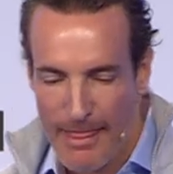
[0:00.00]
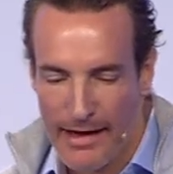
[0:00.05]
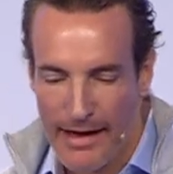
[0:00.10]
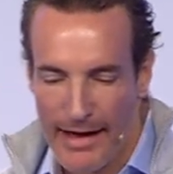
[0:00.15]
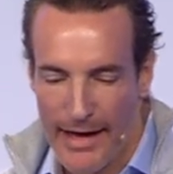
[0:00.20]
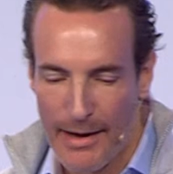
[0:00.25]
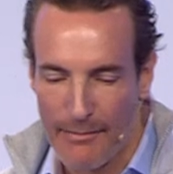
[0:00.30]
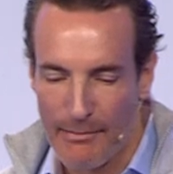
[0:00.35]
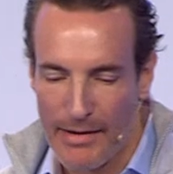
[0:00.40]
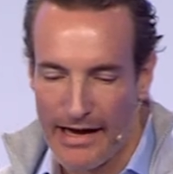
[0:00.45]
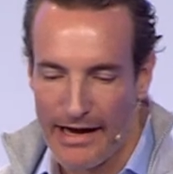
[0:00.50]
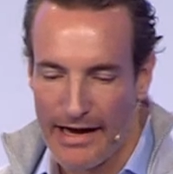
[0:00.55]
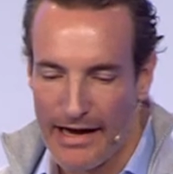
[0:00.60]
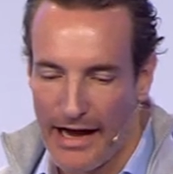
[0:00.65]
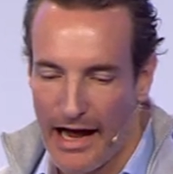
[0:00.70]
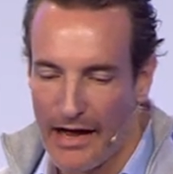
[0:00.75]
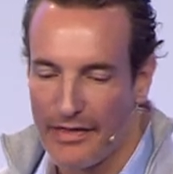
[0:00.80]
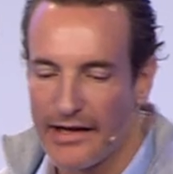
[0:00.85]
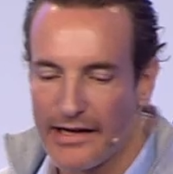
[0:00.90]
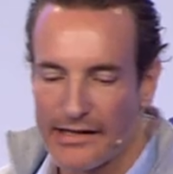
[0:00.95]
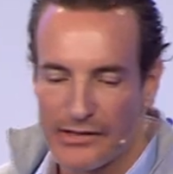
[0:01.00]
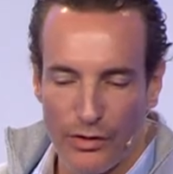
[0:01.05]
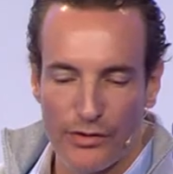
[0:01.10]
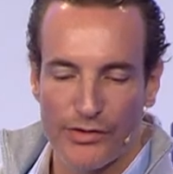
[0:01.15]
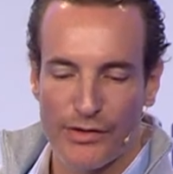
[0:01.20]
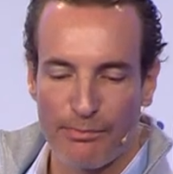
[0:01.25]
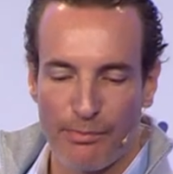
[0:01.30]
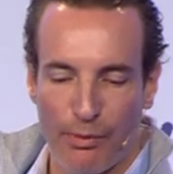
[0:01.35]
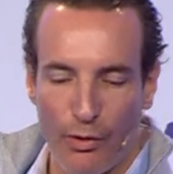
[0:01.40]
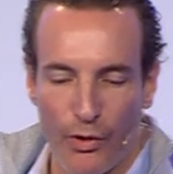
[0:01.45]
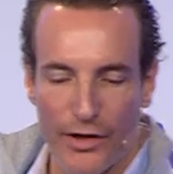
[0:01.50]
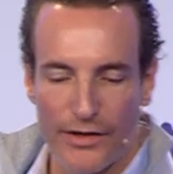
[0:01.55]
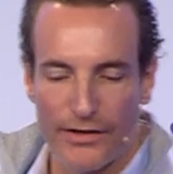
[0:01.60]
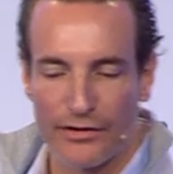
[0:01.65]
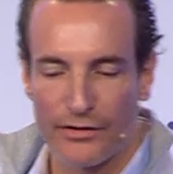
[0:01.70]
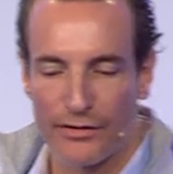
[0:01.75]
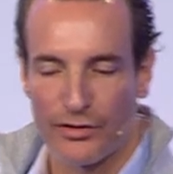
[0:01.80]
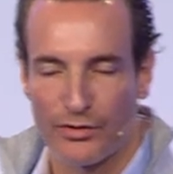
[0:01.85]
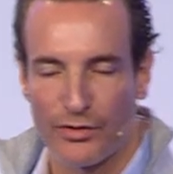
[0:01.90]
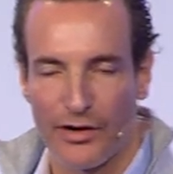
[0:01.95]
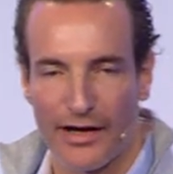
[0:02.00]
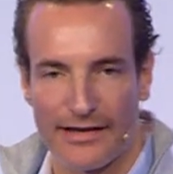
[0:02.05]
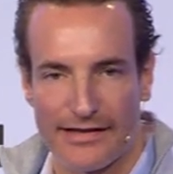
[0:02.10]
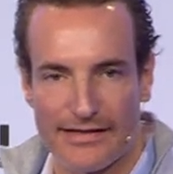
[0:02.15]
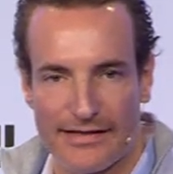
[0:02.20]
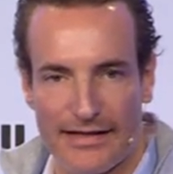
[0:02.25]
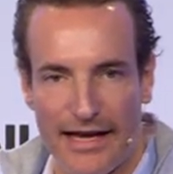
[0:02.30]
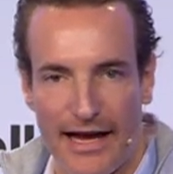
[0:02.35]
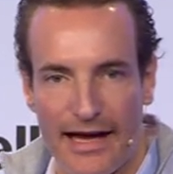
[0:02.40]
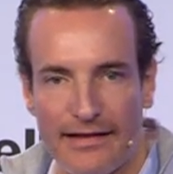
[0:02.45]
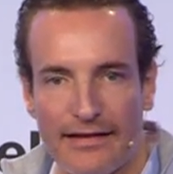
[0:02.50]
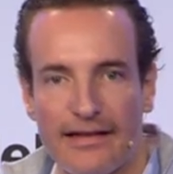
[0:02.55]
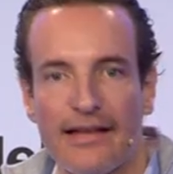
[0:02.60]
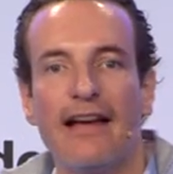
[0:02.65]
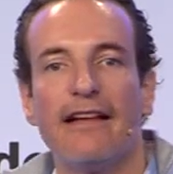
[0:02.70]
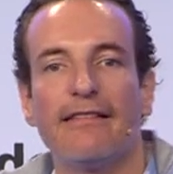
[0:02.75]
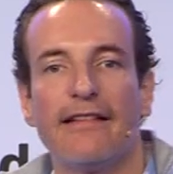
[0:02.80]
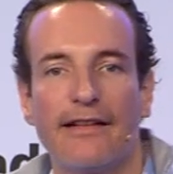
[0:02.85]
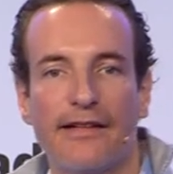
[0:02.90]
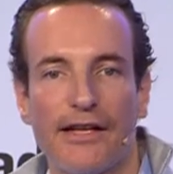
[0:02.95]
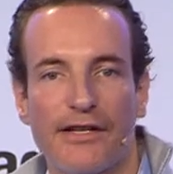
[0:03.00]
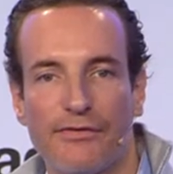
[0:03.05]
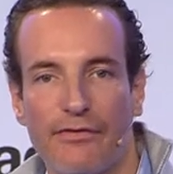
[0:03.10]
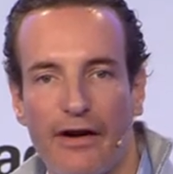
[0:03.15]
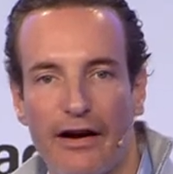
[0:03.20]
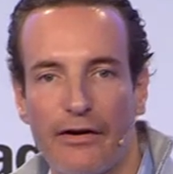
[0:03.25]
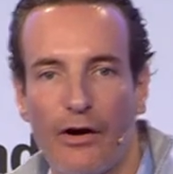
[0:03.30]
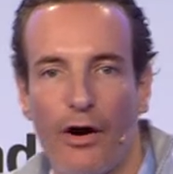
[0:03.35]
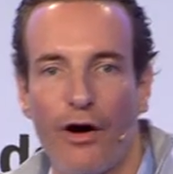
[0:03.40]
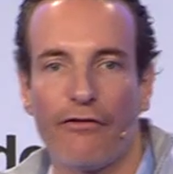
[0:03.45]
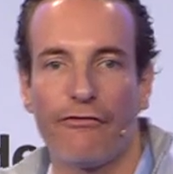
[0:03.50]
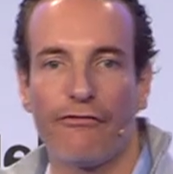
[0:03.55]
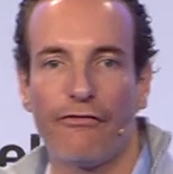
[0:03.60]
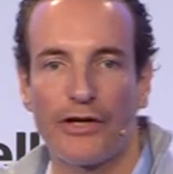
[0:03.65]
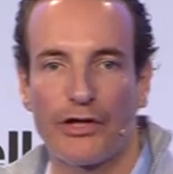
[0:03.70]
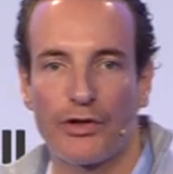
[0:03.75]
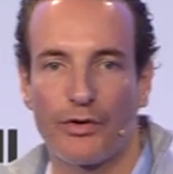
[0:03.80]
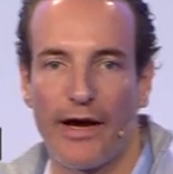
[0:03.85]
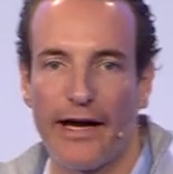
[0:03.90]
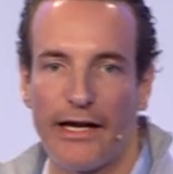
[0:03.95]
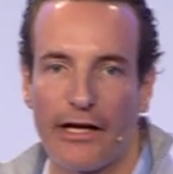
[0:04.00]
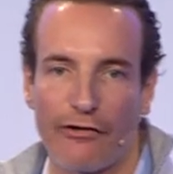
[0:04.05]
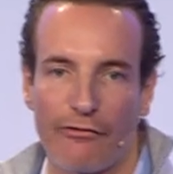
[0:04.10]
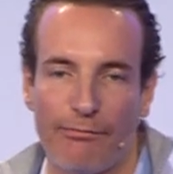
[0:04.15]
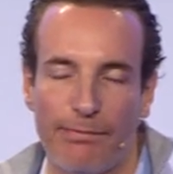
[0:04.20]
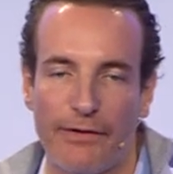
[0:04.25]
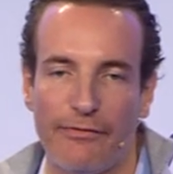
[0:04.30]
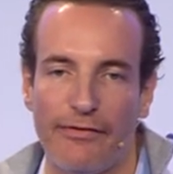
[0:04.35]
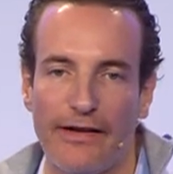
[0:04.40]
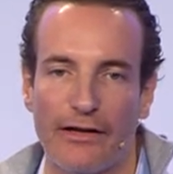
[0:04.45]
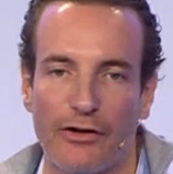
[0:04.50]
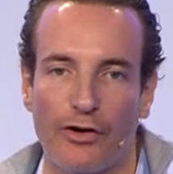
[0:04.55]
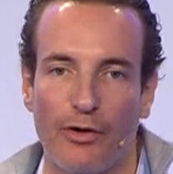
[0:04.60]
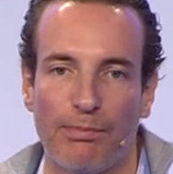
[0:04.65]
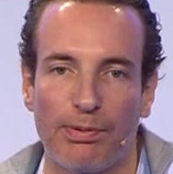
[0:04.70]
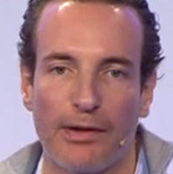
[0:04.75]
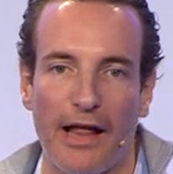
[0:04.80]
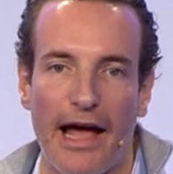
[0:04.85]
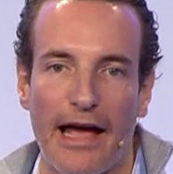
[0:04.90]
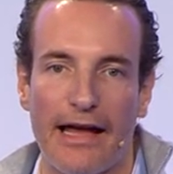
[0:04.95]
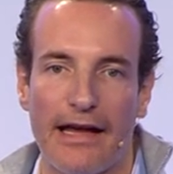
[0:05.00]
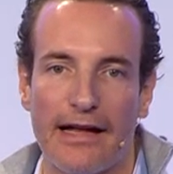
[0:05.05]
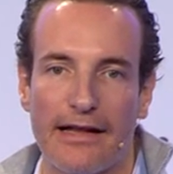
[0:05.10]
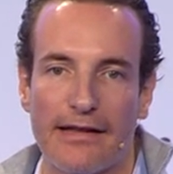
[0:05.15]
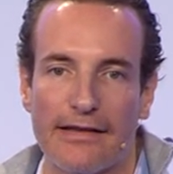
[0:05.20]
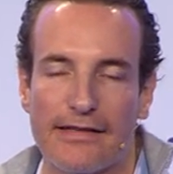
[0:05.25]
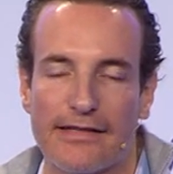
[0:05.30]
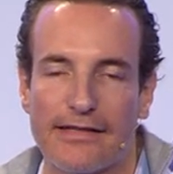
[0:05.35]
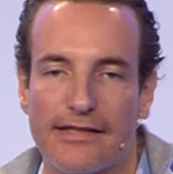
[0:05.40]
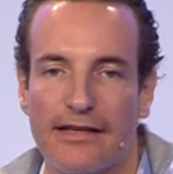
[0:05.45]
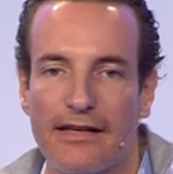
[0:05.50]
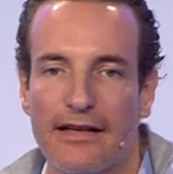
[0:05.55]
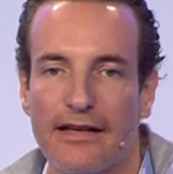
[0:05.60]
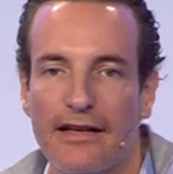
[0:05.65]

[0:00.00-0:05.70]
um, I think it's also important to understand that there's very often a trade-off between compliance